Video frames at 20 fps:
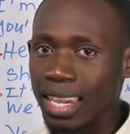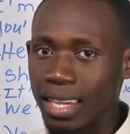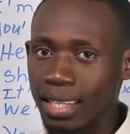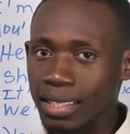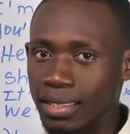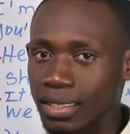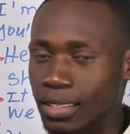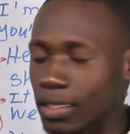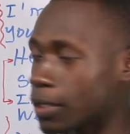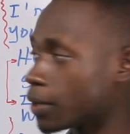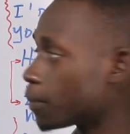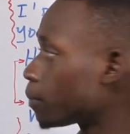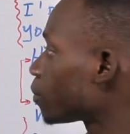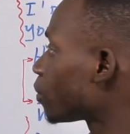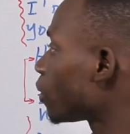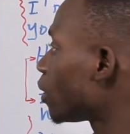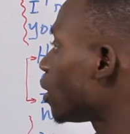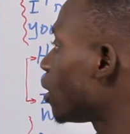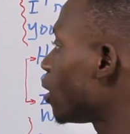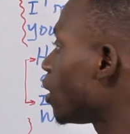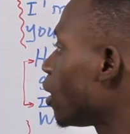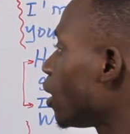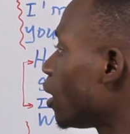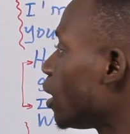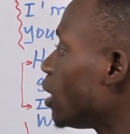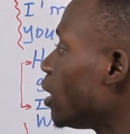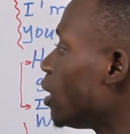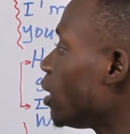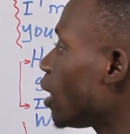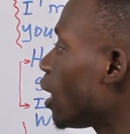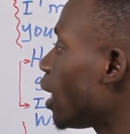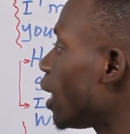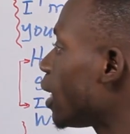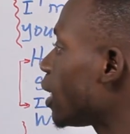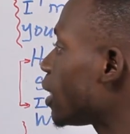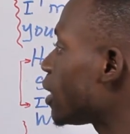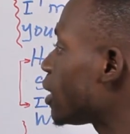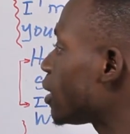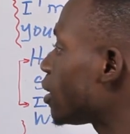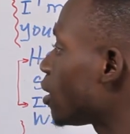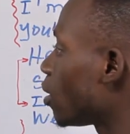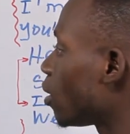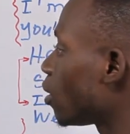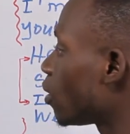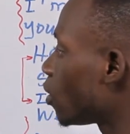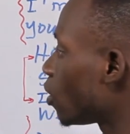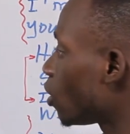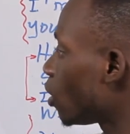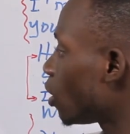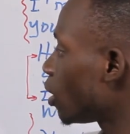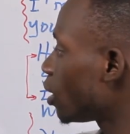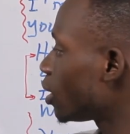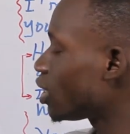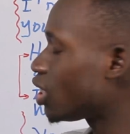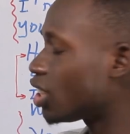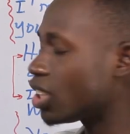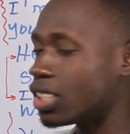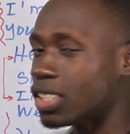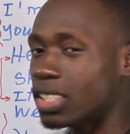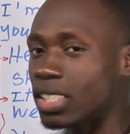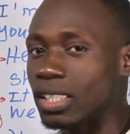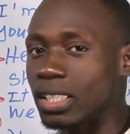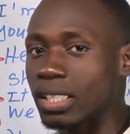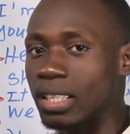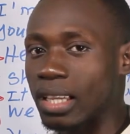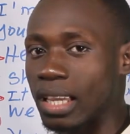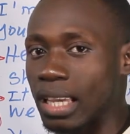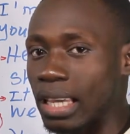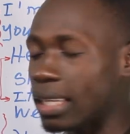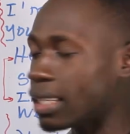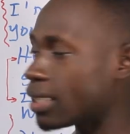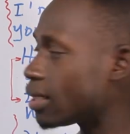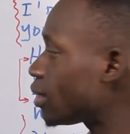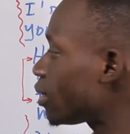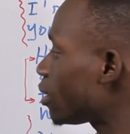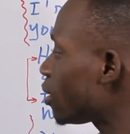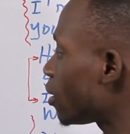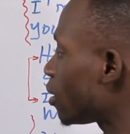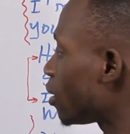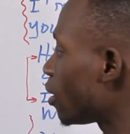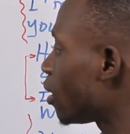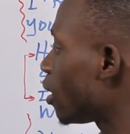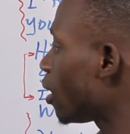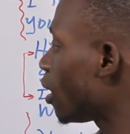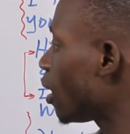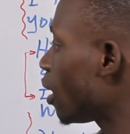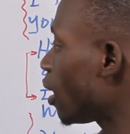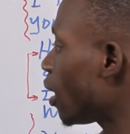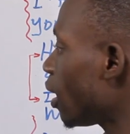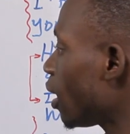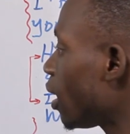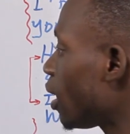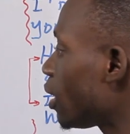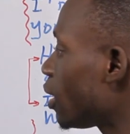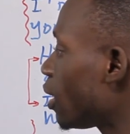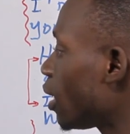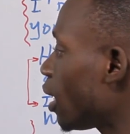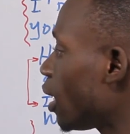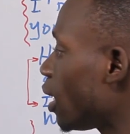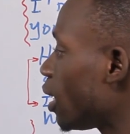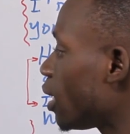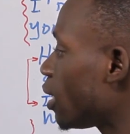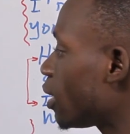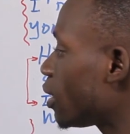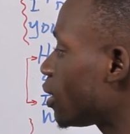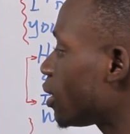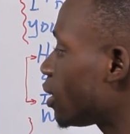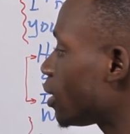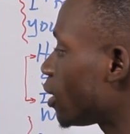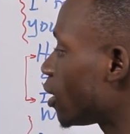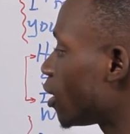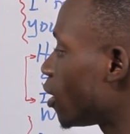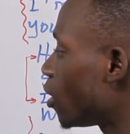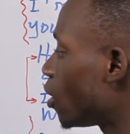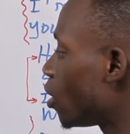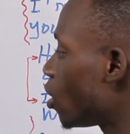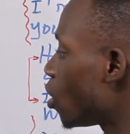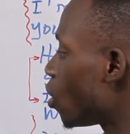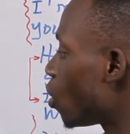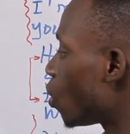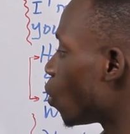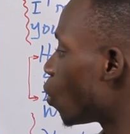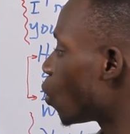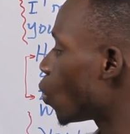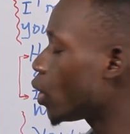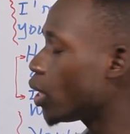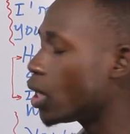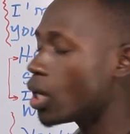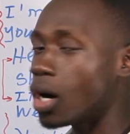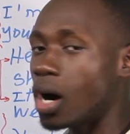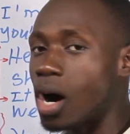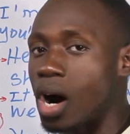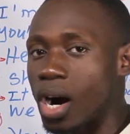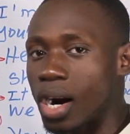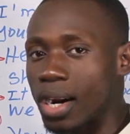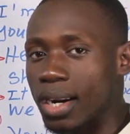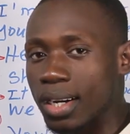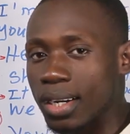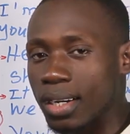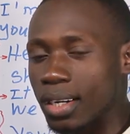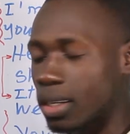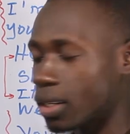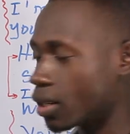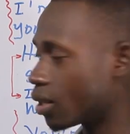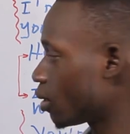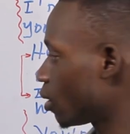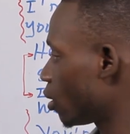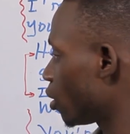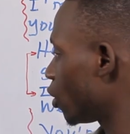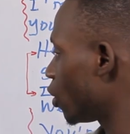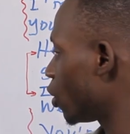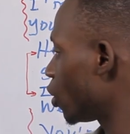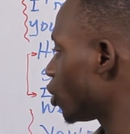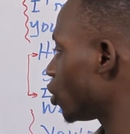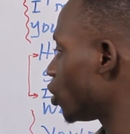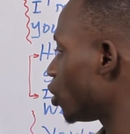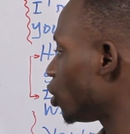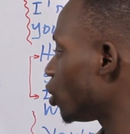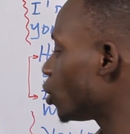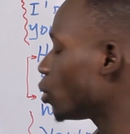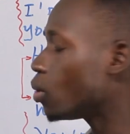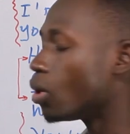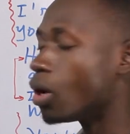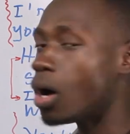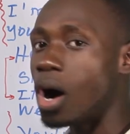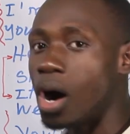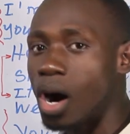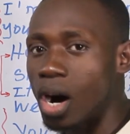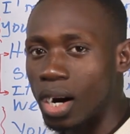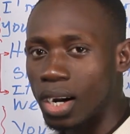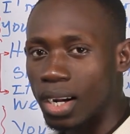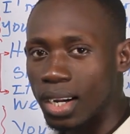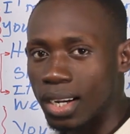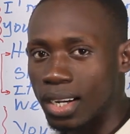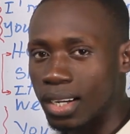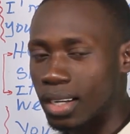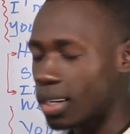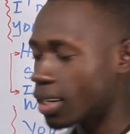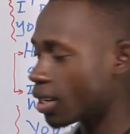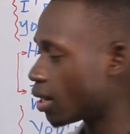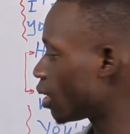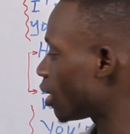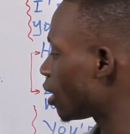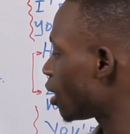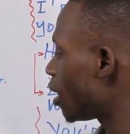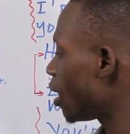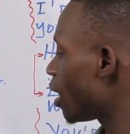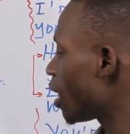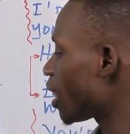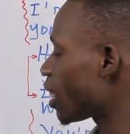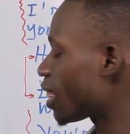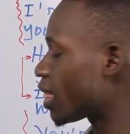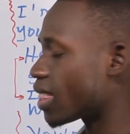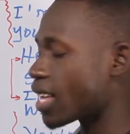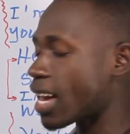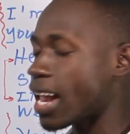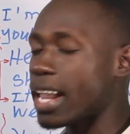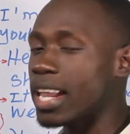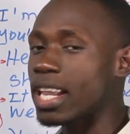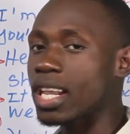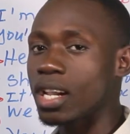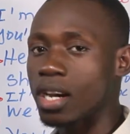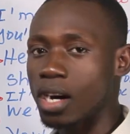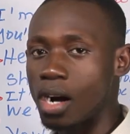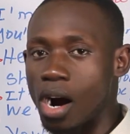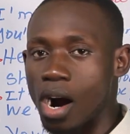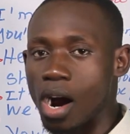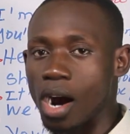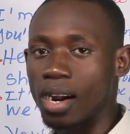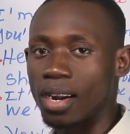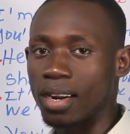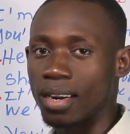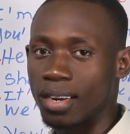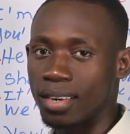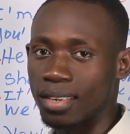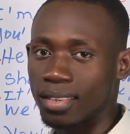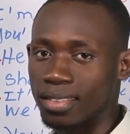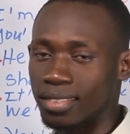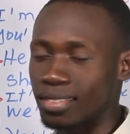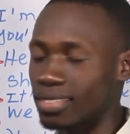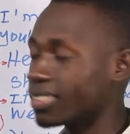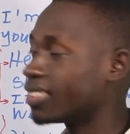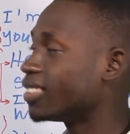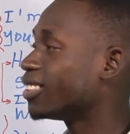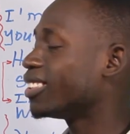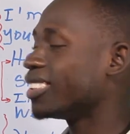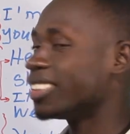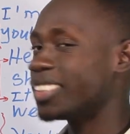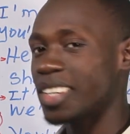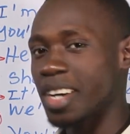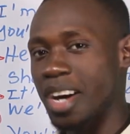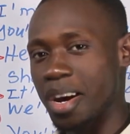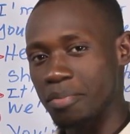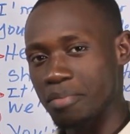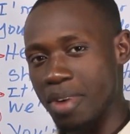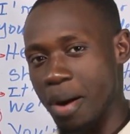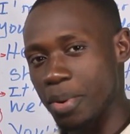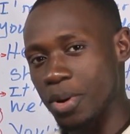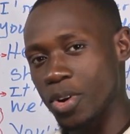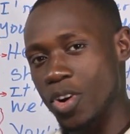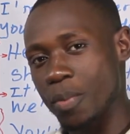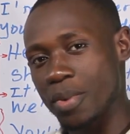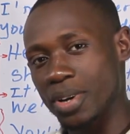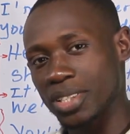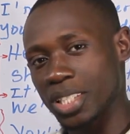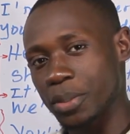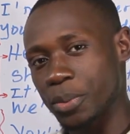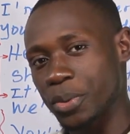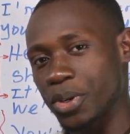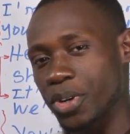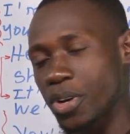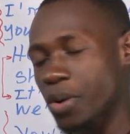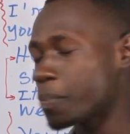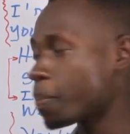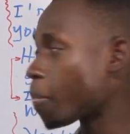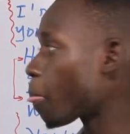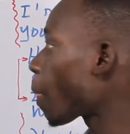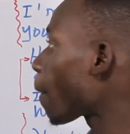is. He is. She is. It is. We are. You are. They are. Ma pouvez commencer pour nous?